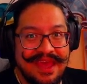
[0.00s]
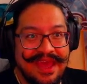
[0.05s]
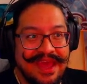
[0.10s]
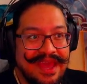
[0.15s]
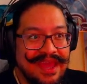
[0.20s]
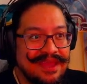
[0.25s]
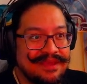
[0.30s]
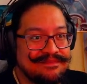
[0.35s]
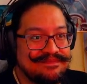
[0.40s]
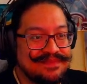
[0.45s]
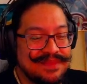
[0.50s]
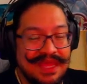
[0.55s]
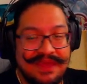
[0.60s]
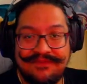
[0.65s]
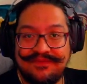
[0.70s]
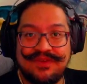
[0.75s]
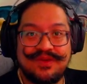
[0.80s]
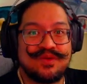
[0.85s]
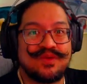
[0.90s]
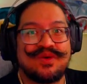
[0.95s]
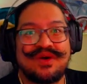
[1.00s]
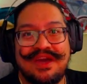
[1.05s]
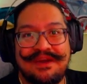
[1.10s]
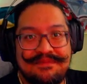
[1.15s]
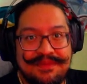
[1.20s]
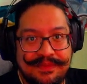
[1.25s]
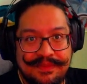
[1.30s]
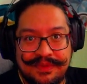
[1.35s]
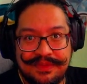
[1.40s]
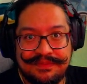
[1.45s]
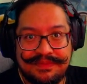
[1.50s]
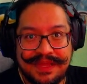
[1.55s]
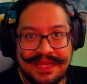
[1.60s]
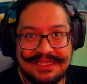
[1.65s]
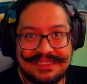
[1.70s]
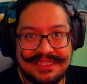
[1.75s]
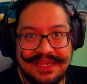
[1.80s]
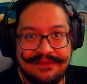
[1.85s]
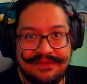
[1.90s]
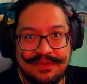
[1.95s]
And if you don't have people to play
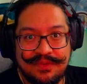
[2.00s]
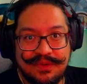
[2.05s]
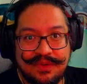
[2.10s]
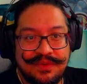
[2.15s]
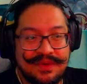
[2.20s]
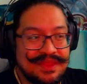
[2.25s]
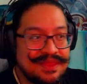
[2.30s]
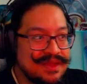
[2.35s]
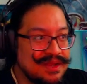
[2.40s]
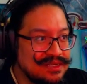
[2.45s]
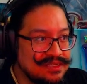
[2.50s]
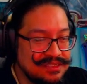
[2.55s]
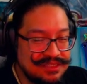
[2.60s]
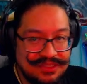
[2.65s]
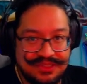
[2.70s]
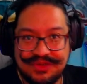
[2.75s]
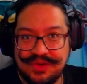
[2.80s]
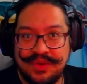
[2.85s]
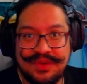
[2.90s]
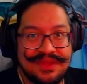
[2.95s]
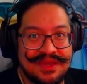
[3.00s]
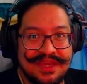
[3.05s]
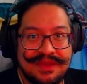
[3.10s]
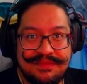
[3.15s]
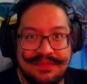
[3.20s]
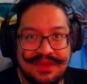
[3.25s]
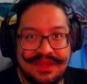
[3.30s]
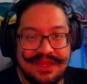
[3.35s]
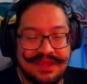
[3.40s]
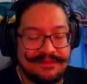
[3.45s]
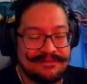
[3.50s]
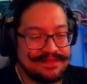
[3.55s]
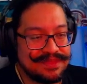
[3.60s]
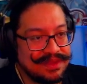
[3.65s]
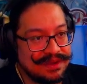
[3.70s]
Save the World with, join a community.